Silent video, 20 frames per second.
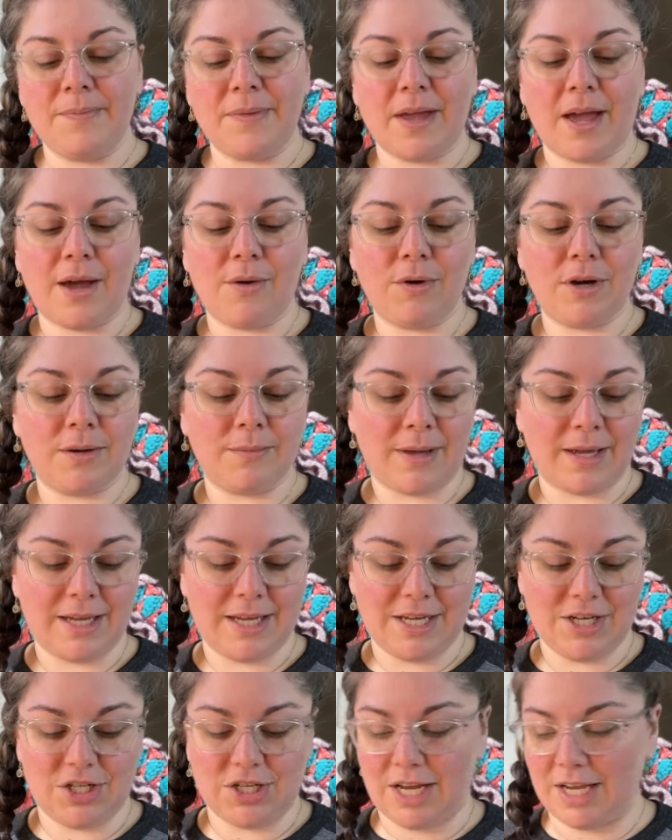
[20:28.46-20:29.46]
I wanted my
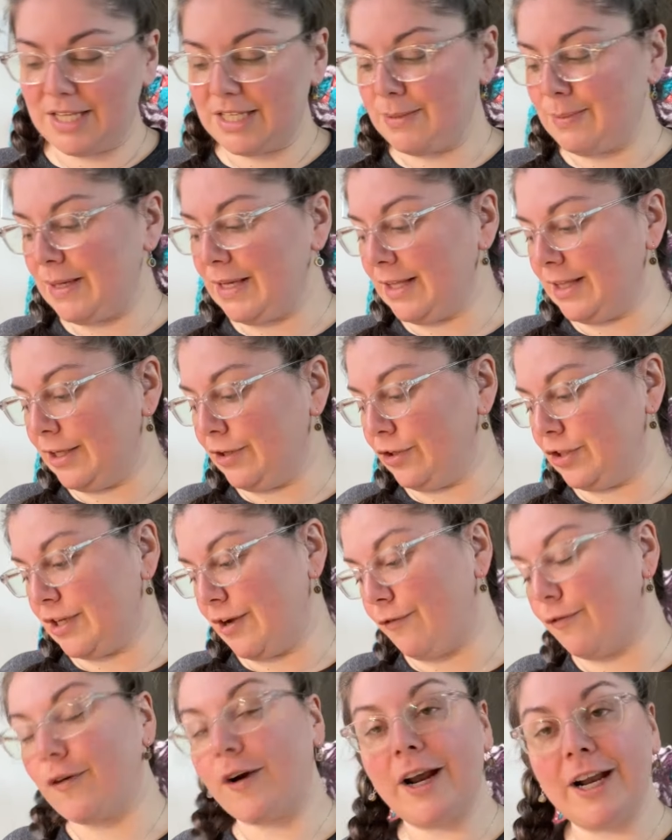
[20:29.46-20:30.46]
keychains to be a little
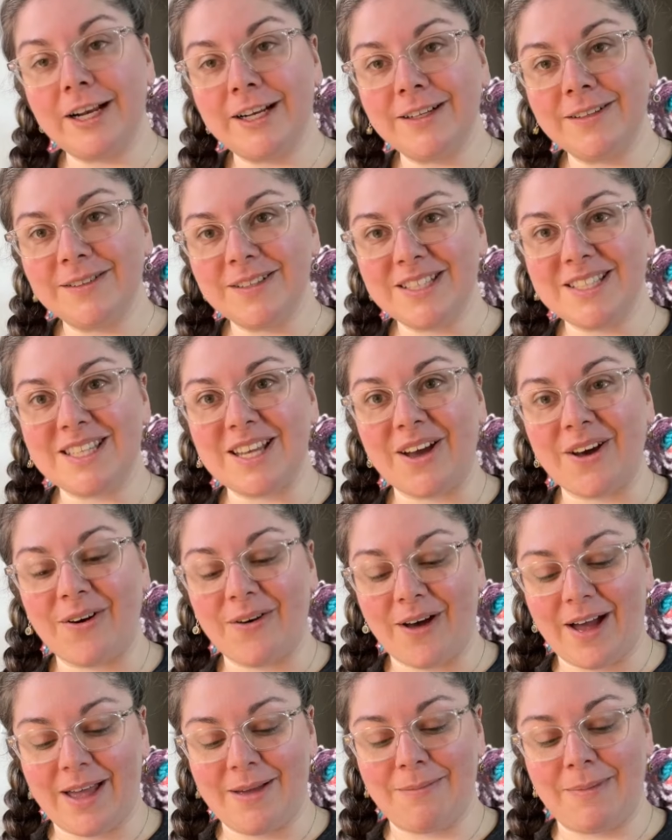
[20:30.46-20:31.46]
different. So
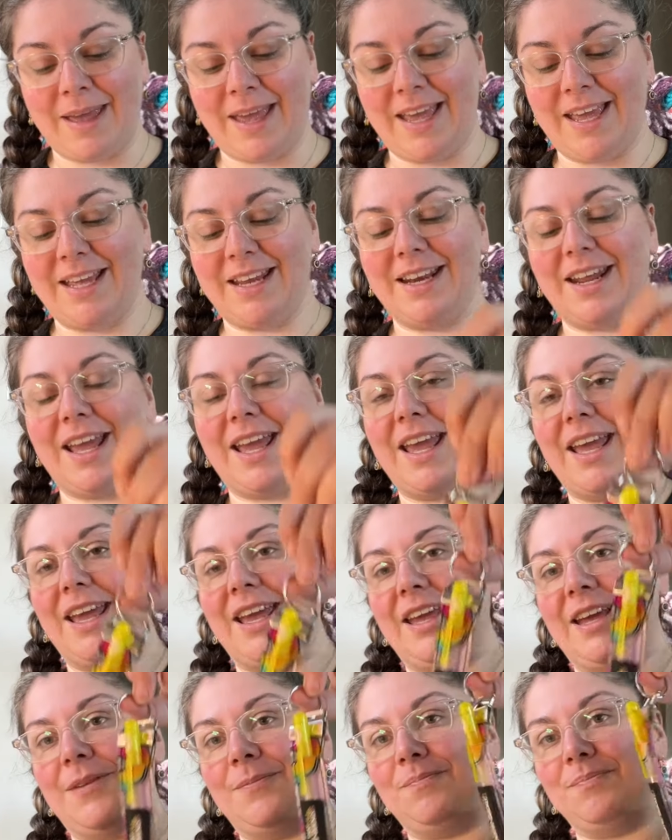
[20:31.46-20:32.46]
I made
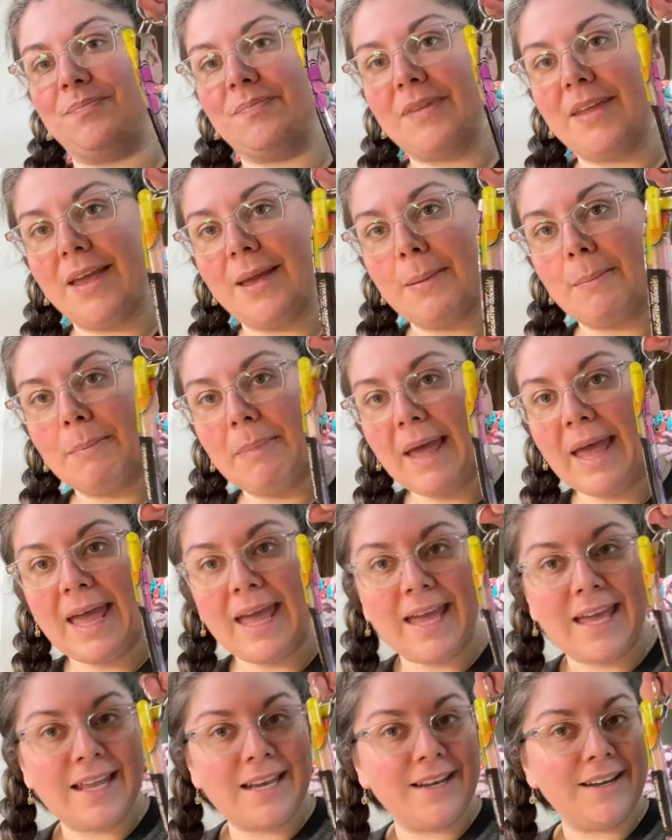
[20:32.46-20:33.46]
a
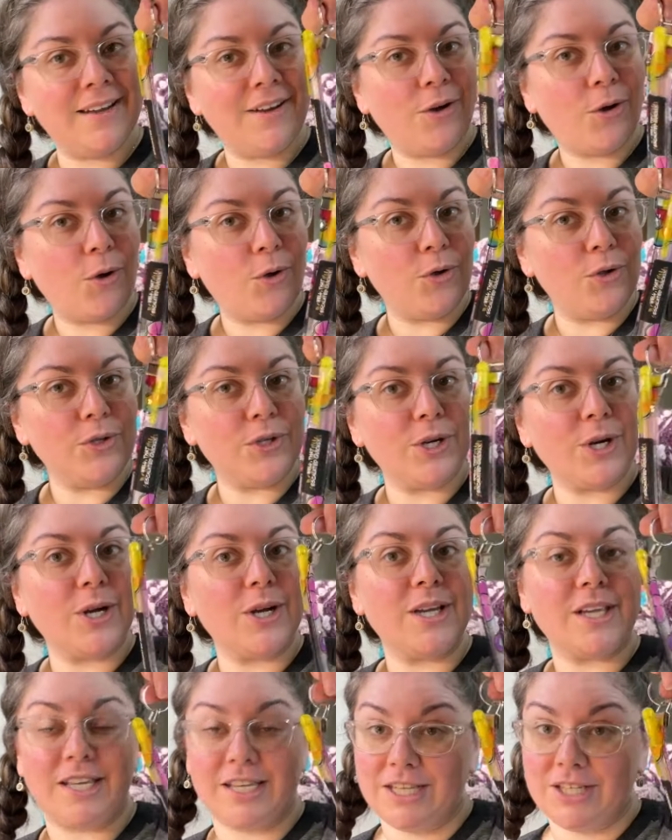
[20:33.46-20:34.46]
pen holder
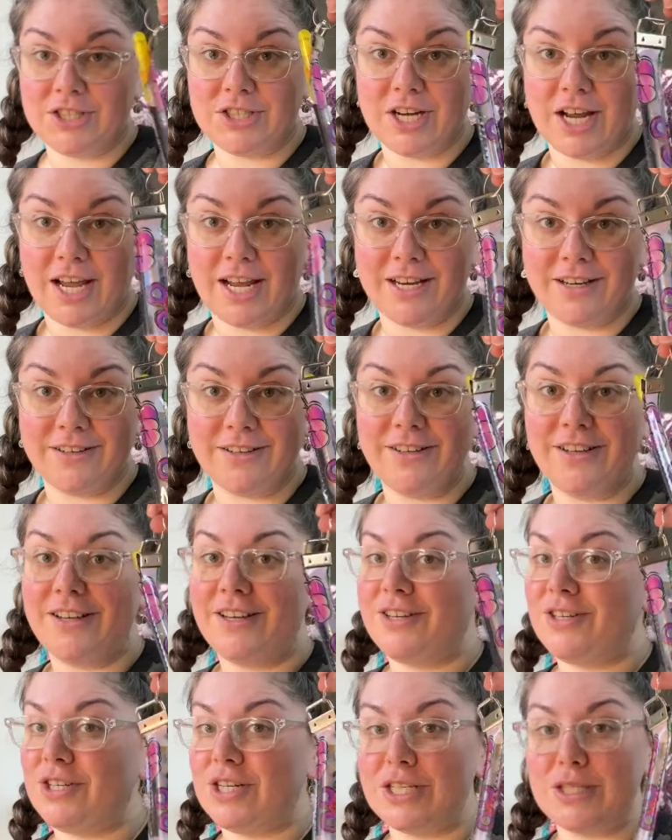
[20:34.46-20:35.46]
keychain
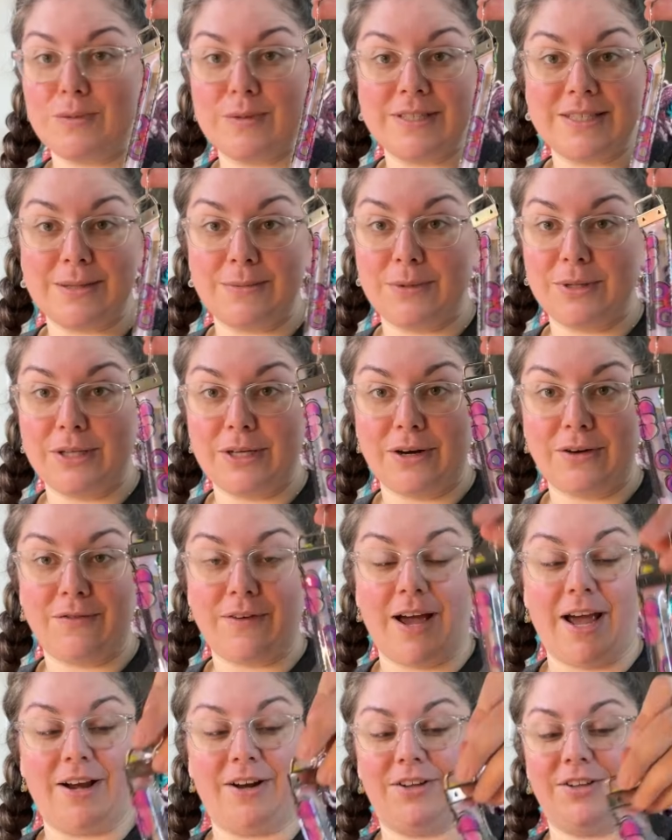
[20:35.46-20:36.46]
just with some clear
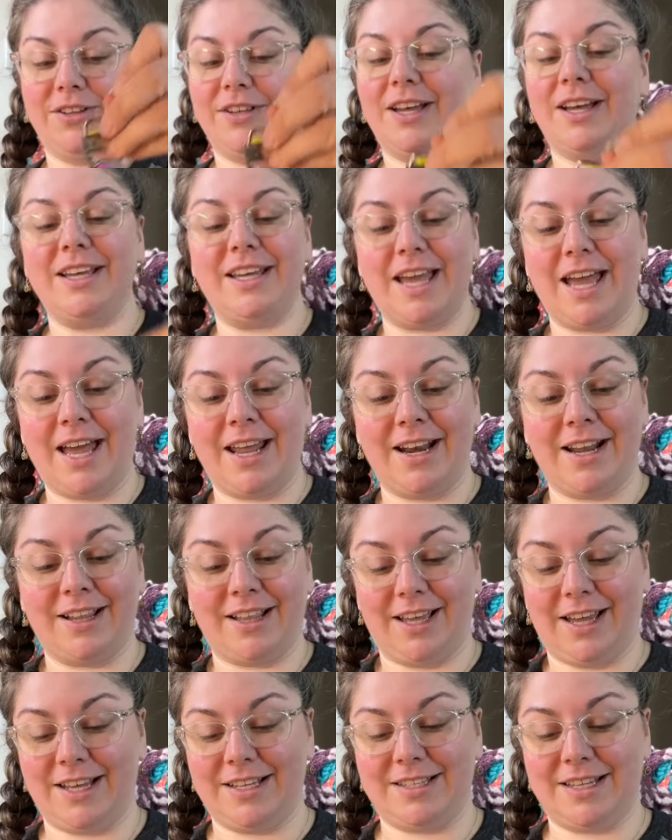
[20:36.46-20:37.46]
vinyl. Again,
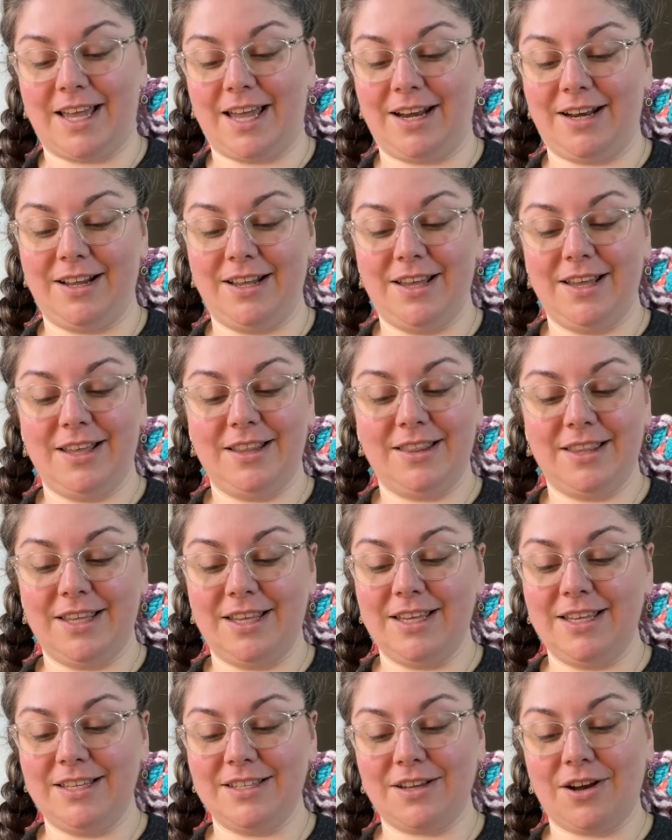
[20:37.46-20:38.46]
like I said,
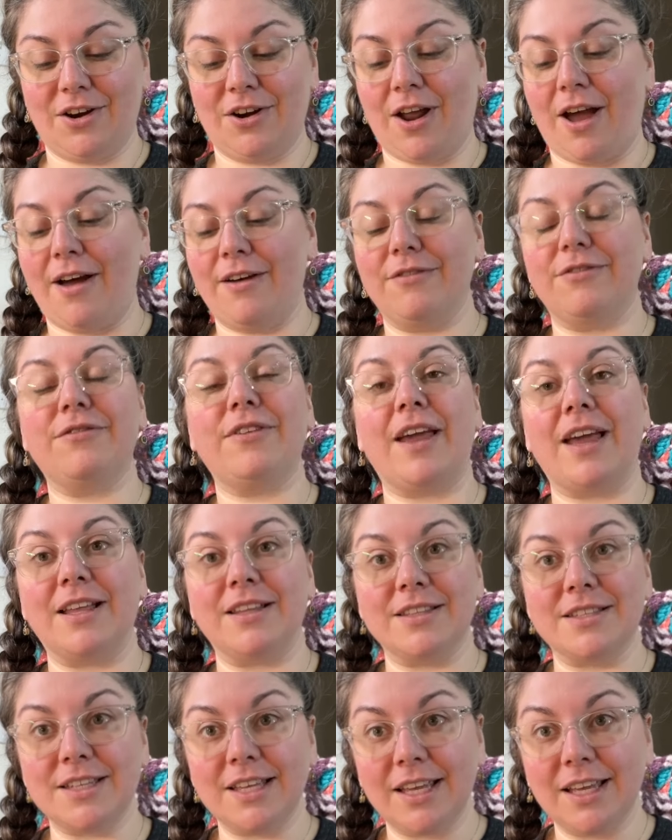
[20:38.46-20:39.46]
these are not
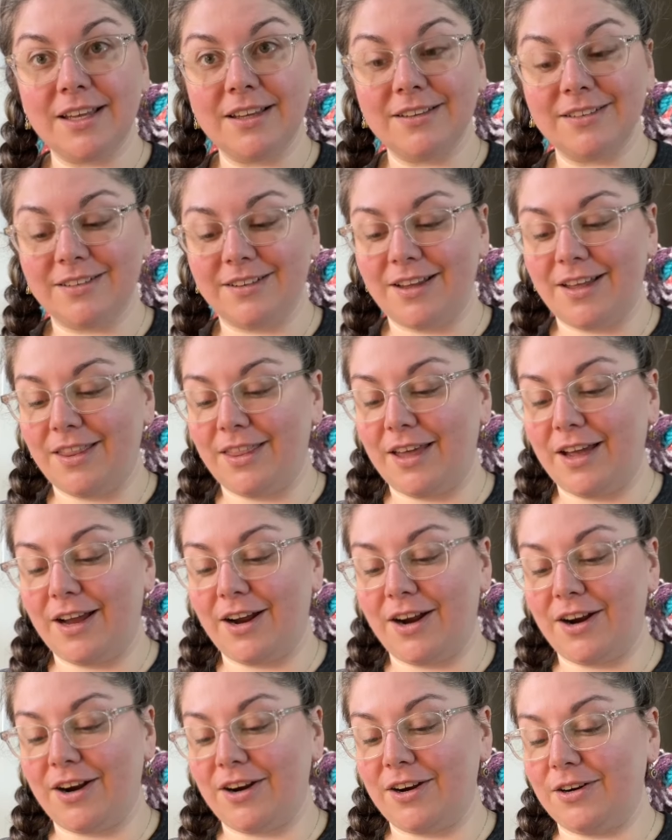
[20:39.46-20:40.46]
fancy.
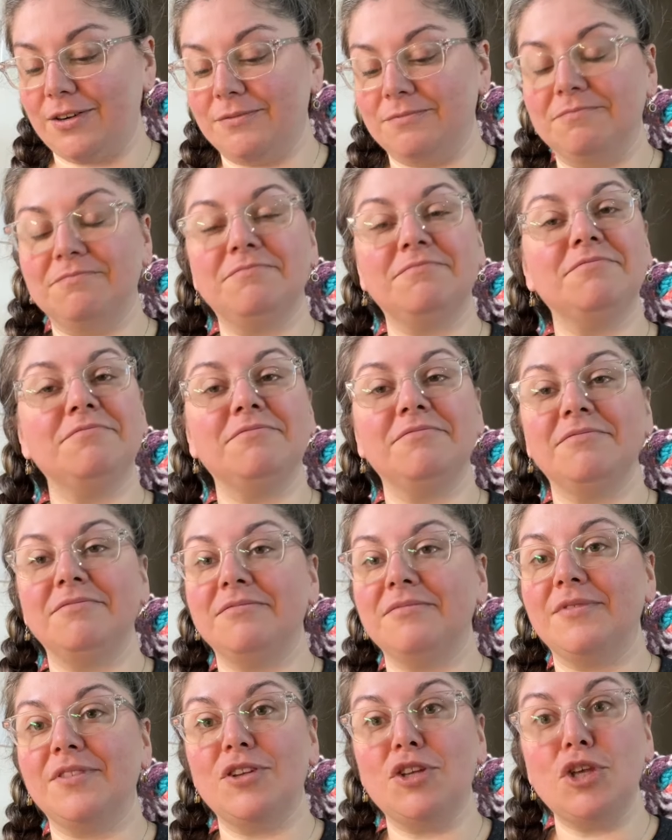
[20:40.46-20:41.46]
They're
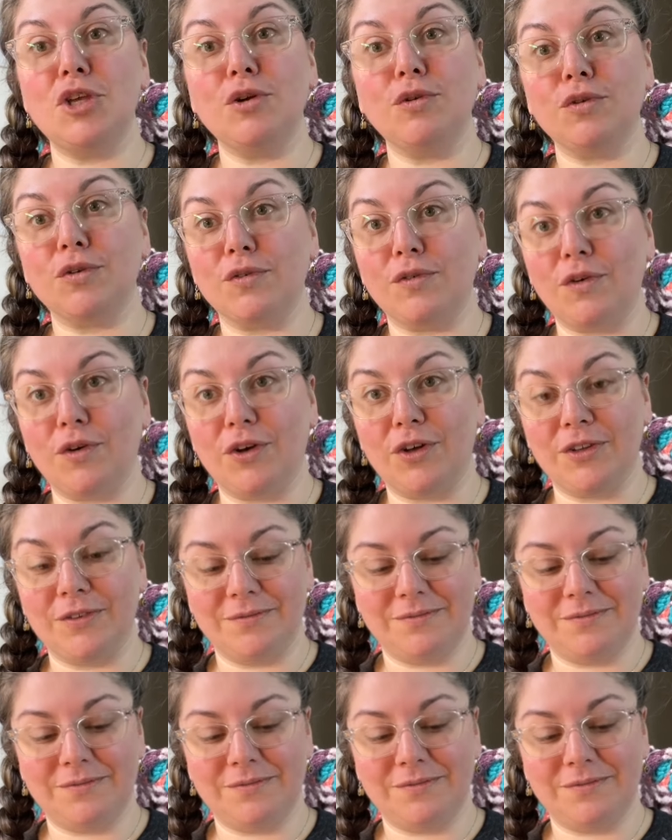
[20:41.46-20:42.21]
useful.